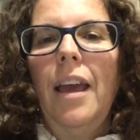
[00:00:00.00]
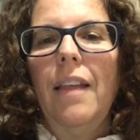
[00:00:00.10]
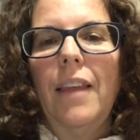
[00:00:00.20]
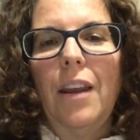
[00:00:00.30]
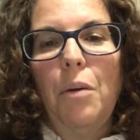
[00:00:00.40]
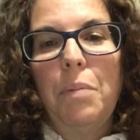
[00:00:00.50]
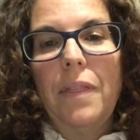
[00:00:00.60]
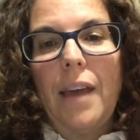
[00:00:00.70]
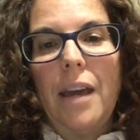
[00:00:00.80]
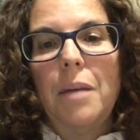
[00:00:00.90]
and then
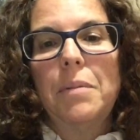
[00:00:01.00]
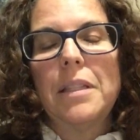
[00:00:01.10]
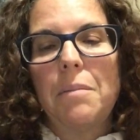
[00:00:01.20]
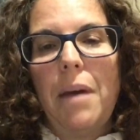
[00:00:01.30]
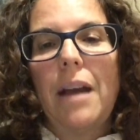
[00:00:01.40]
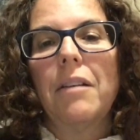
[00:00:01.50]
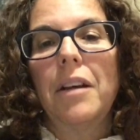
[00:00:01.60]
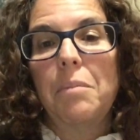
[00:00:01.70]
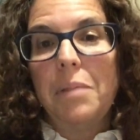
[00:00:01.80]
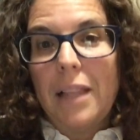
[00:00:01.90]
opened that up as the
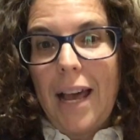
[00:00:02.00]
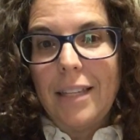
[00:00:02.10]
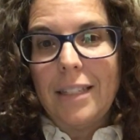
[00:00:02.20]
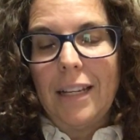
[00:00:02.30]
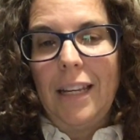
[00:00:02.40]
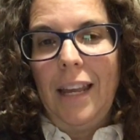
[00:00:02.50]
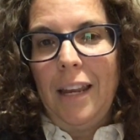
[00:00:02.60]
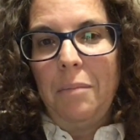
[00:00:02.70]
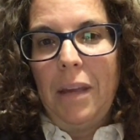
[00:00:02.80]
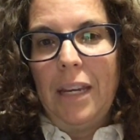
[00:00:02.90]
background in Plastic and
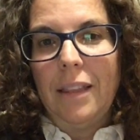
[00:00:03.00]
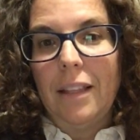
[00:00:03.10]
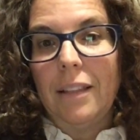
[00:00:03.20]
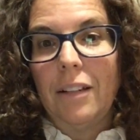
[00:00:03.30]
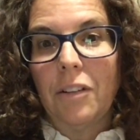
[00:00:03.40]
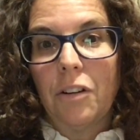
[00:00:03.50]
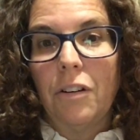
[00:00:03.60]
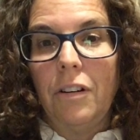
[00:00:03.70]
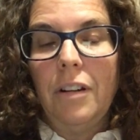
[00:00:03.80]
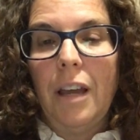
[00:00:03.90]
animated the little
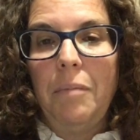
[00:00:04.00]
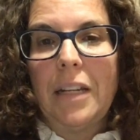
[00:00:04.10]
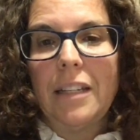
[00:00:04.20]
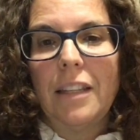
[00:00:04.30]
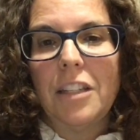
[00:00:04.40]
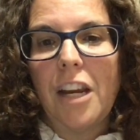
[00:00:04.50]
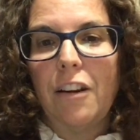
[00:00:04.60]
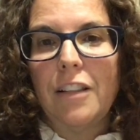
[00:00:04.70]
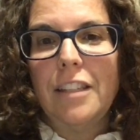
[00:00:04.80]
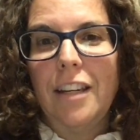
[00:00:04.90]
girl coming to the
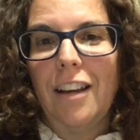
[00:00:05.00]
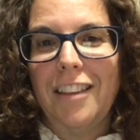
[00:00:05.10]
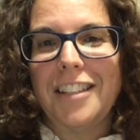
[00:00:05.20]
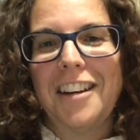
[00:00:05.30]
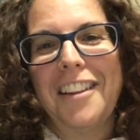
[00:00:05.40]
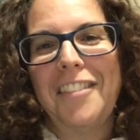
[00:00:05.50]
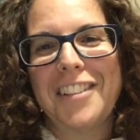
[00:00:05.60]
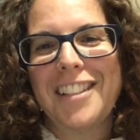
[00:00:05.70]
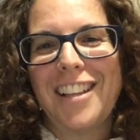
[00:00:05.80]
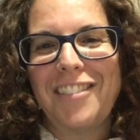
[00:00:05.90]
chair and sitting on the chair. That
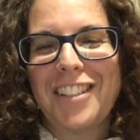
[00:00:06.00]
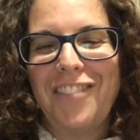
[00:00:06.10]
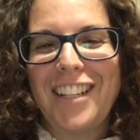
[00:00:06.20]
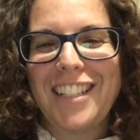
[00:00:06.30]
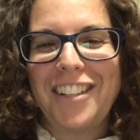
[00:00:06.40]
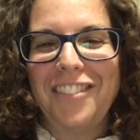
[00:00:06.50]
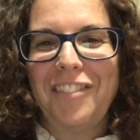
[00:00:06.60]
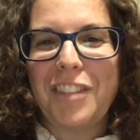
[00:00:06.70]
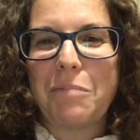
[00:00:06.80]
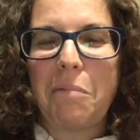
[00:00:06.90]
was fun to do.
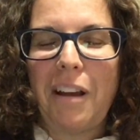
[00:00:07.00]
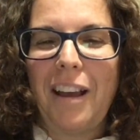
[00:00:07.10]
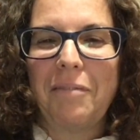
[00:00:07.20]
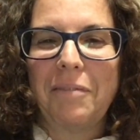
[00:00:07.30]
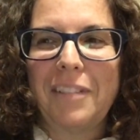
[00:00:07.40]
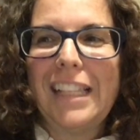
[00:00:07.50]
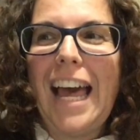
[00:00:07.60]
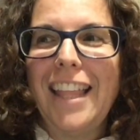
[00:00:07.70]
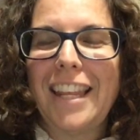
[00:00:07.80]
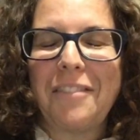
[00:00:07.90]
I'm
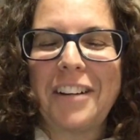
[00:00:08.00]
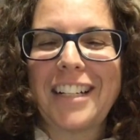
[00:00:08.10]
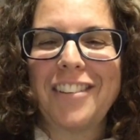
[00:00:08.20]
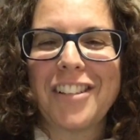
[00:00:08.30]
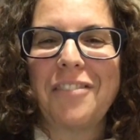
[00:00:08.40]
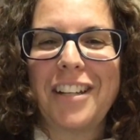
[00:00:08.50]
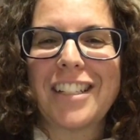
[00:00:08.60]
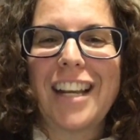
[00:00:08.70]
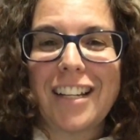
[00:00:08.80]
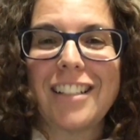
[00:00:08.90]
glad that it worked out so well.
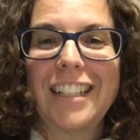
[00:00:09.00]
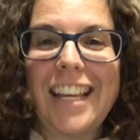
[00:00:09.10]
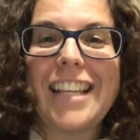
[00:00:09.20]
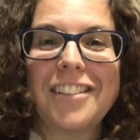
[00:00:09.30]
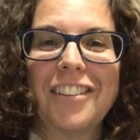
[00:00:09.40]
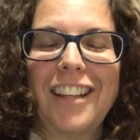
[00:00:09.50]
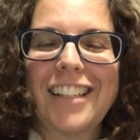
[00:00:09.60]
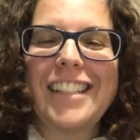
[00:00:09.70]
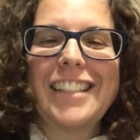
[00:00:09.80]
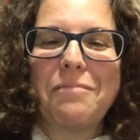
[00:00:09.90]
She actually does look
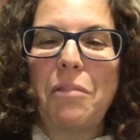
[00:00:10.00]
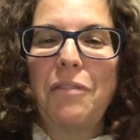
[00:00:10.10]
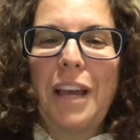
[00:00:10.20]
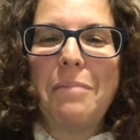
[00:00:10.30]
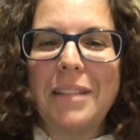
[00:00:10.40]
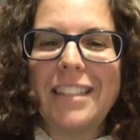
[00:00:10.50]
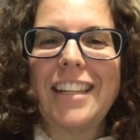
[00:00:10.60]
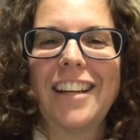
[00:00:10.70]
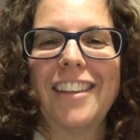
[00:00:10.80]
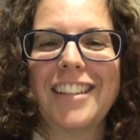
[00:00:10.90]
like she's moving up and
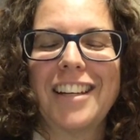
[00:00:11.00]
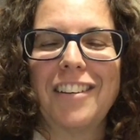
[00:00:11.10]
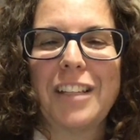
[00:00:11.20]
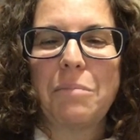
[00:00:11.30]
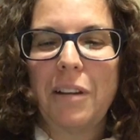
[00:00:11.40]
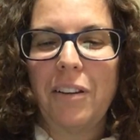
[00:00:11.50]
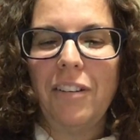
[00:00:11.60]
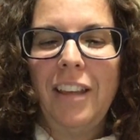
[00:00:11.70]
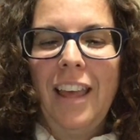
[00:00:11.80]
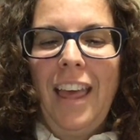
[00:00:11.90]
sitting on the chair. That's pretty cool.